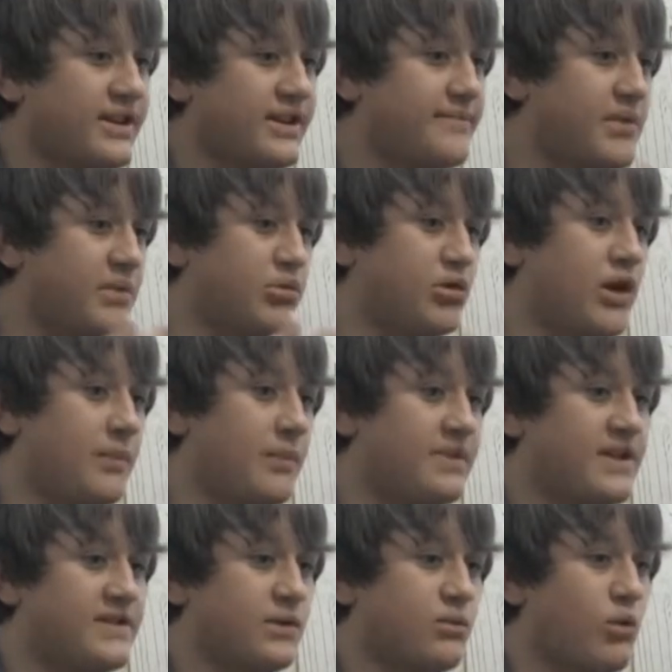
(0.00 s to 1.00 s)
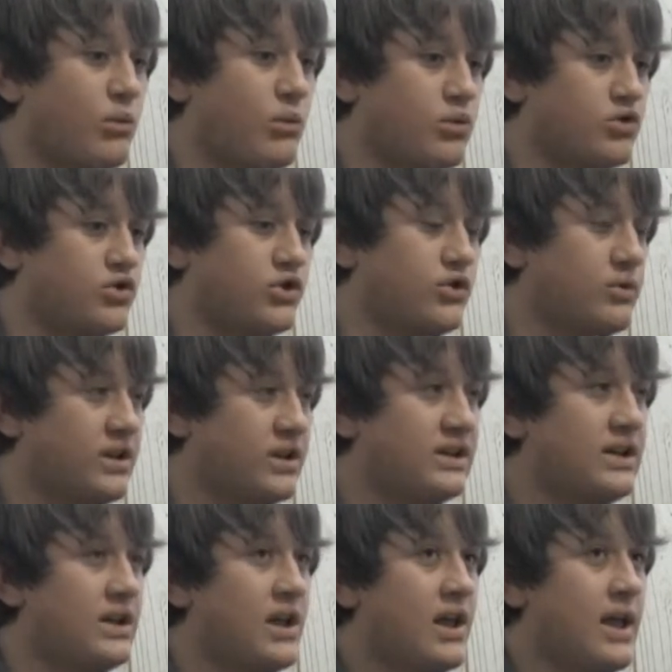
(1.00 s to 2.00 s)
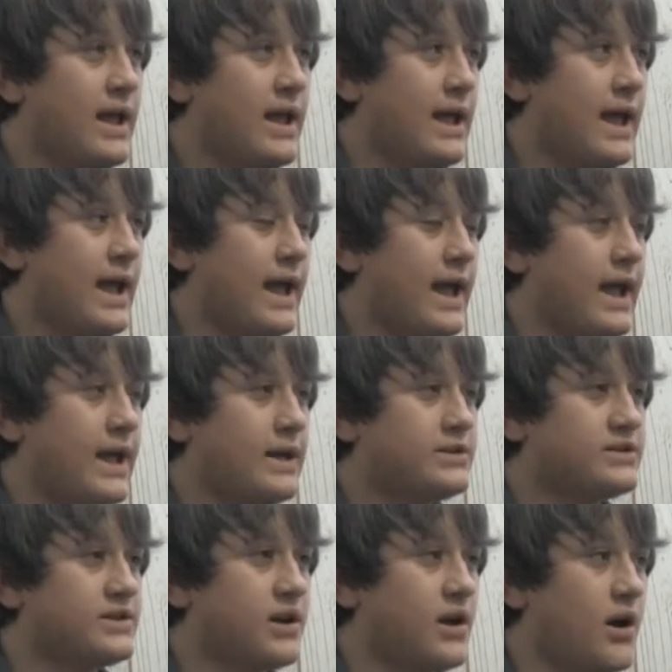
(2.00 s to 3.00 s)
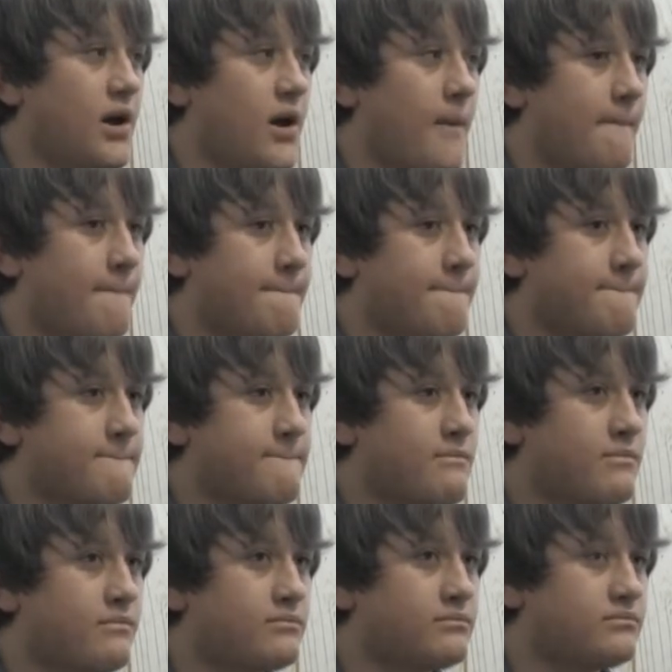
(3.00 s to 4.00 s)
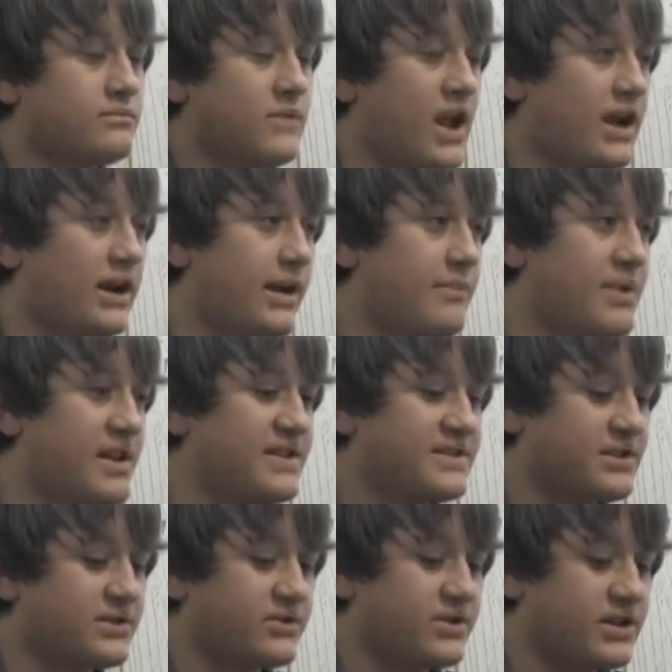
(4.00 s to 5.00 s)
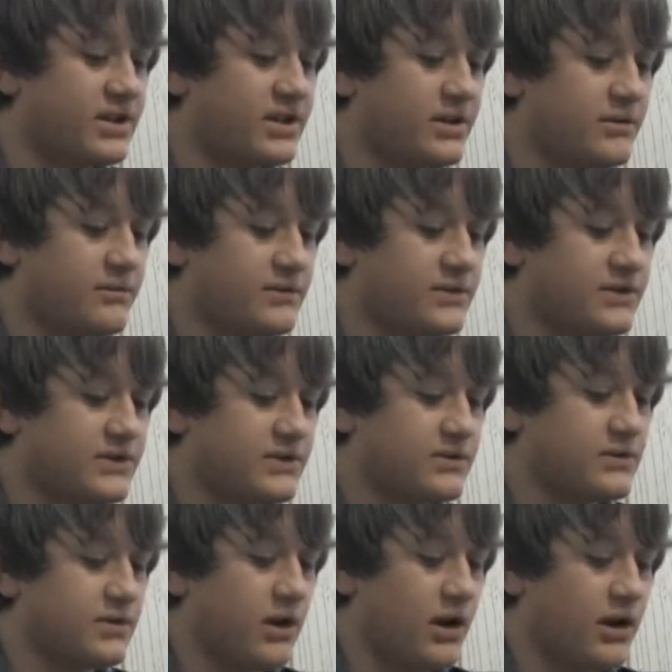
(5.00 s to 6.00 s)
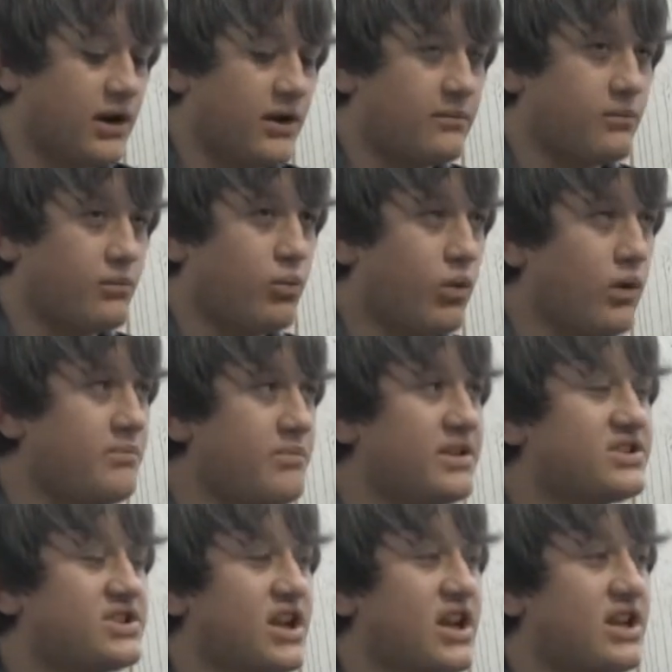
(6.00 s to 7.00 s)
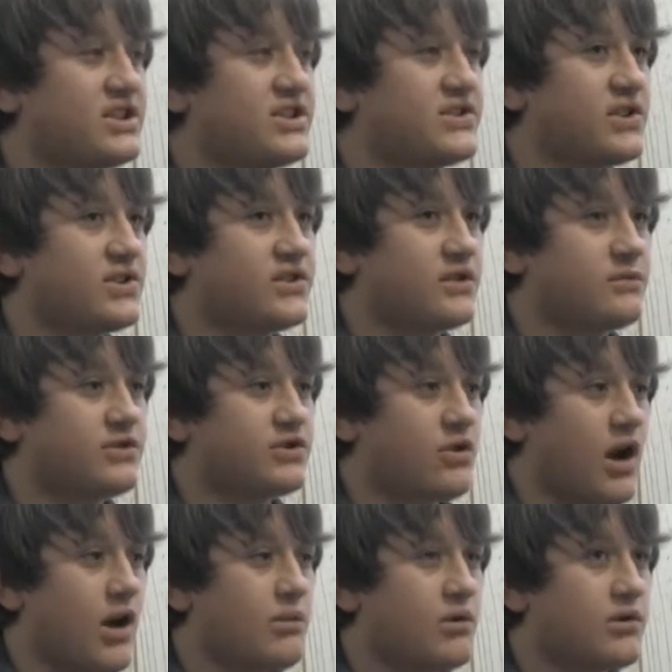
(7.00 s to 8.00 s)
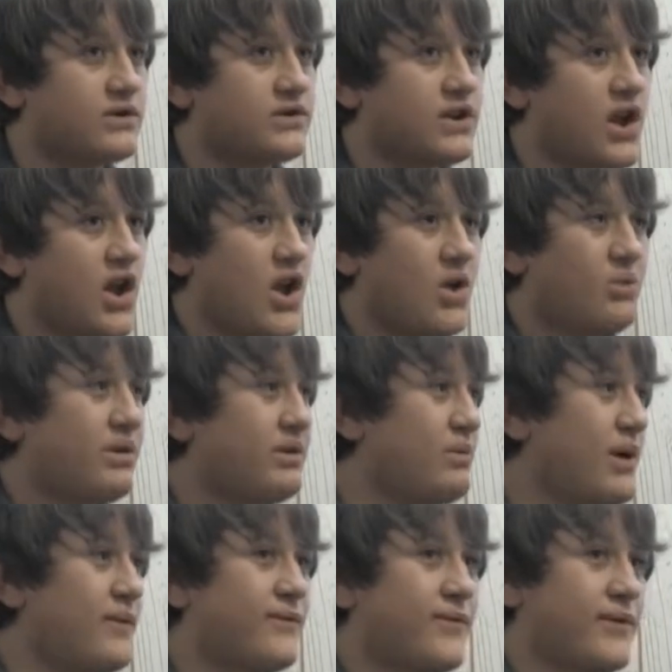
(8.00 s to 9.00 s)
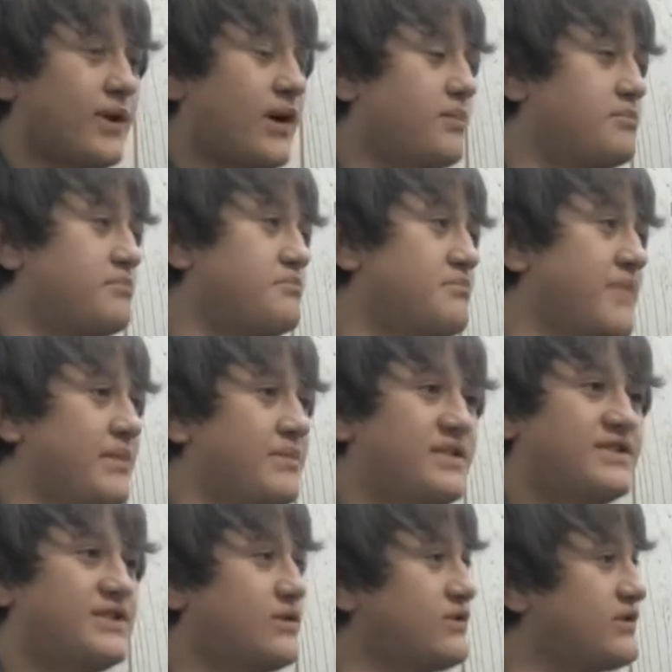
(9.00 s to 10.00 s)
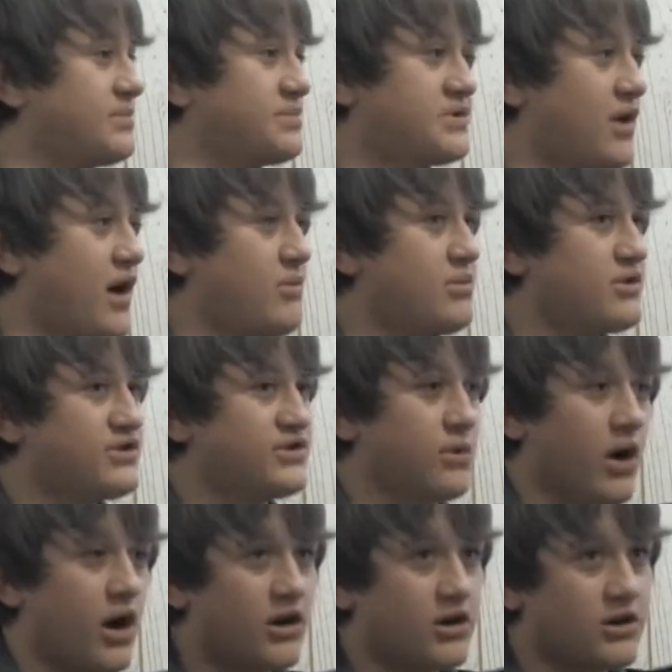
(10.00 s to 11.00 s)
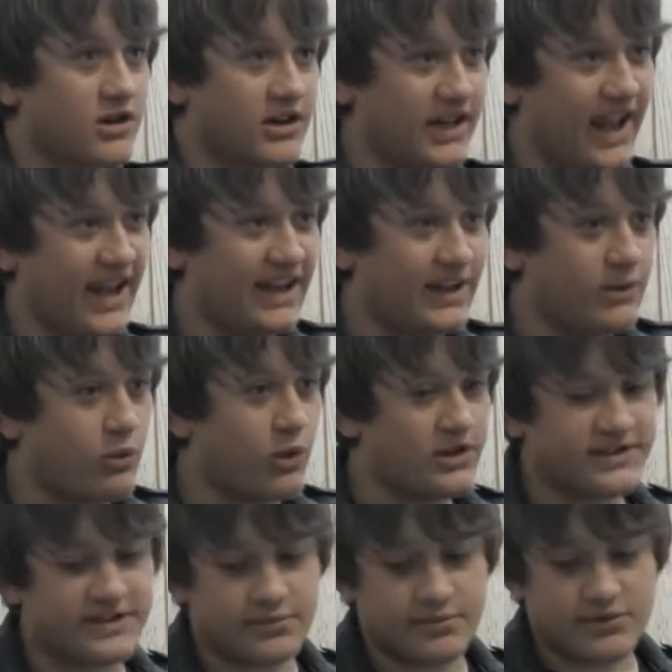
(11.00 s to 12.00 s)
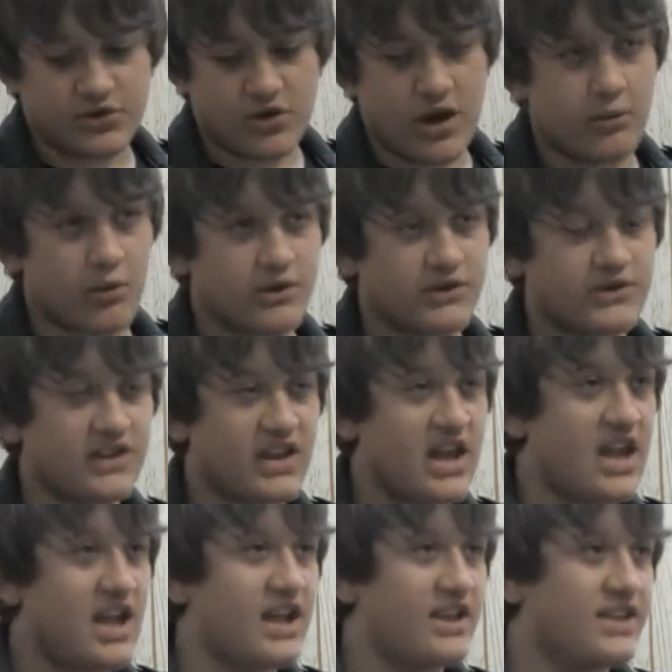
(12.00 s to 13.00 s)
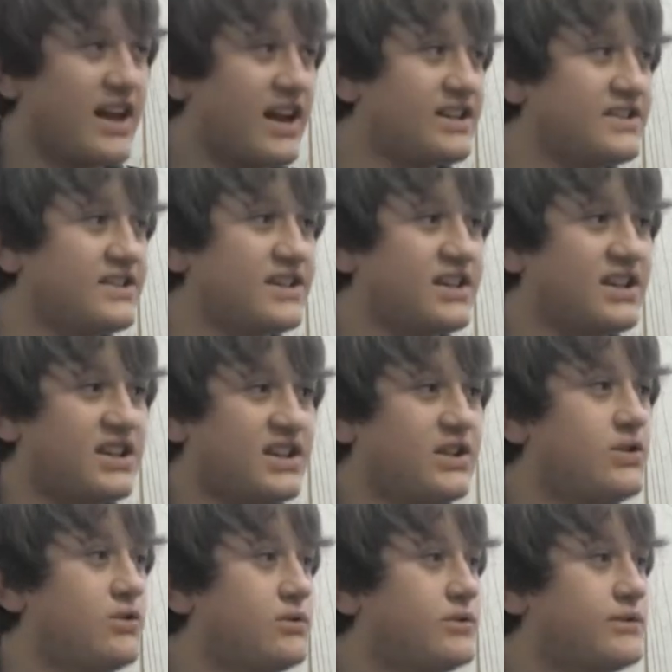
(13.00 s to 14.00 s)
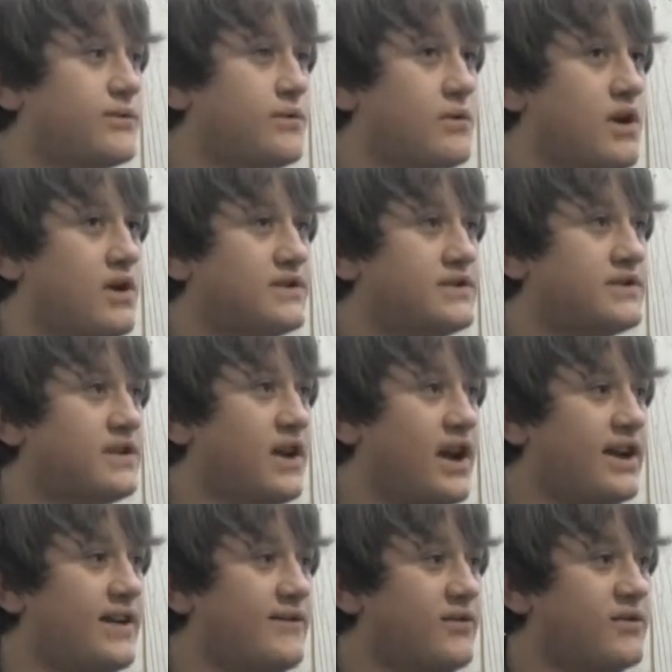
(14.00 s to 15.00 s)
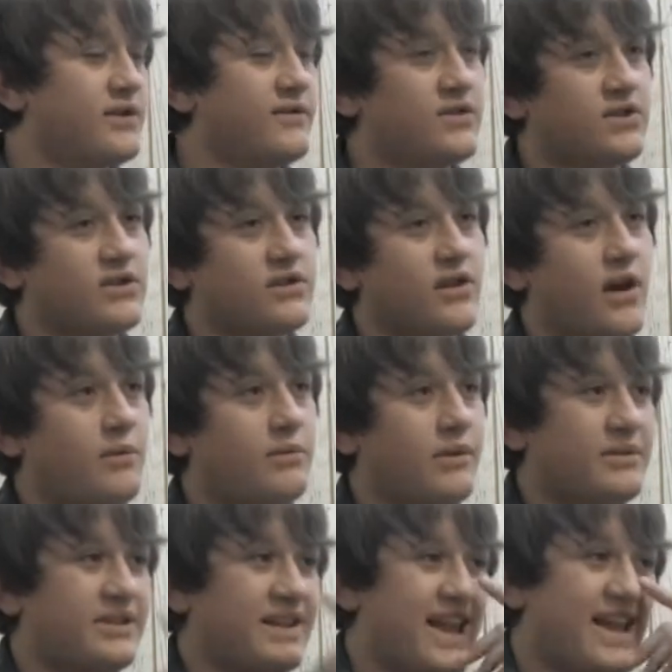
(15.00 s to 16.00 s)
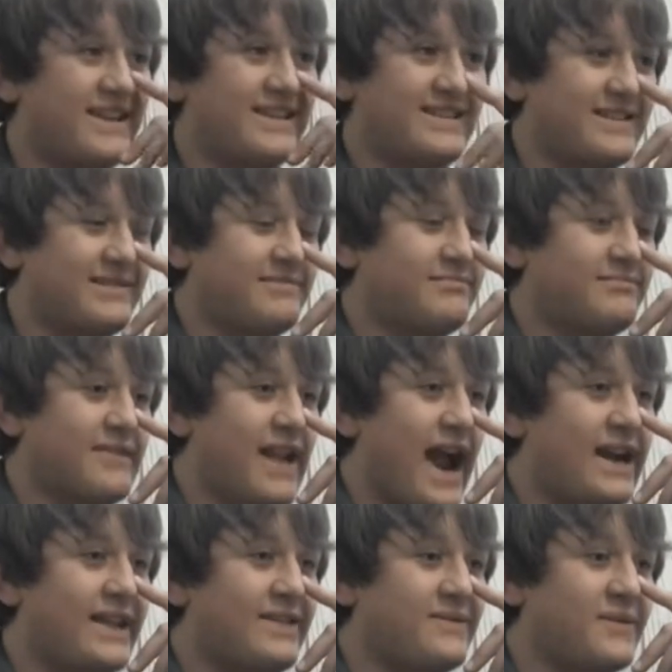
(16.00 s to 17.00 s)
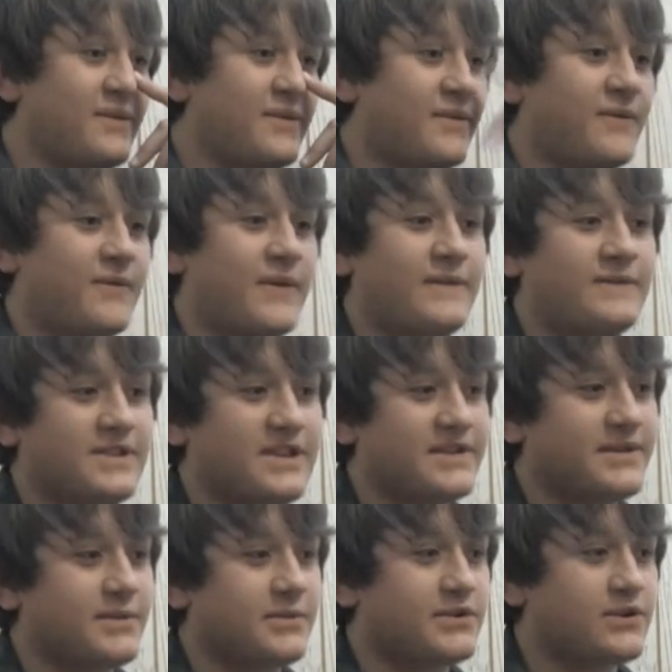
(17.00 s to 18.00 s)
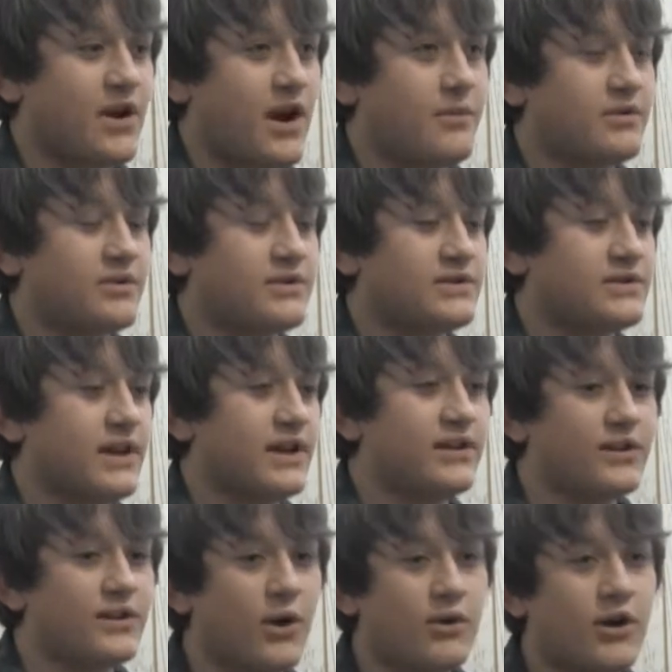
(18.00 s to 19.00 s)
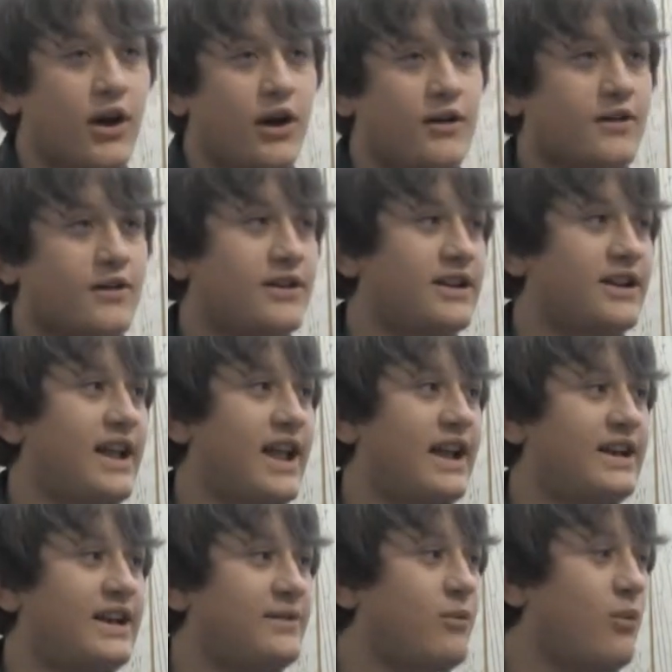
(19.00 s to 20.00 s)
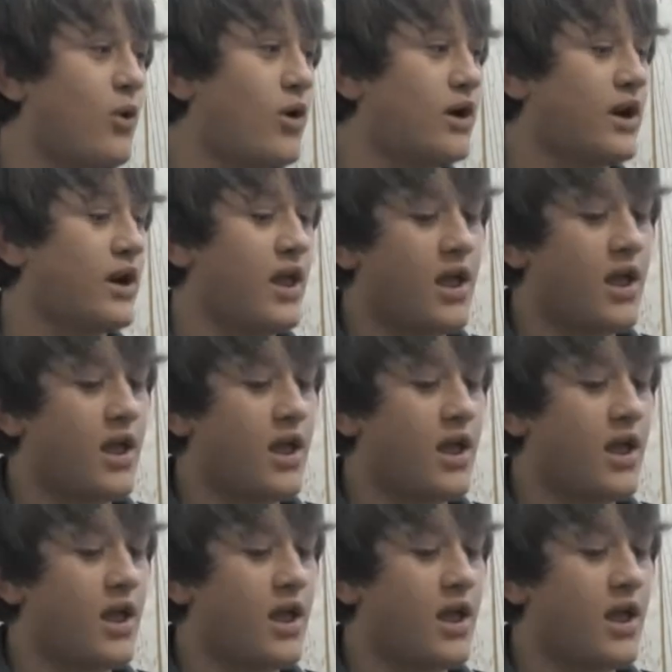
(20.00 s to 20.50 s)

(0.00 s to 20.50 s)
give people updates on what we're doing, and I basically, and one big change is our subscribers. We went from maybe 2 subscribers to 181 subscribers, and that is huge for us. I never even thought we would get not even 50 subscribers, let alone 181.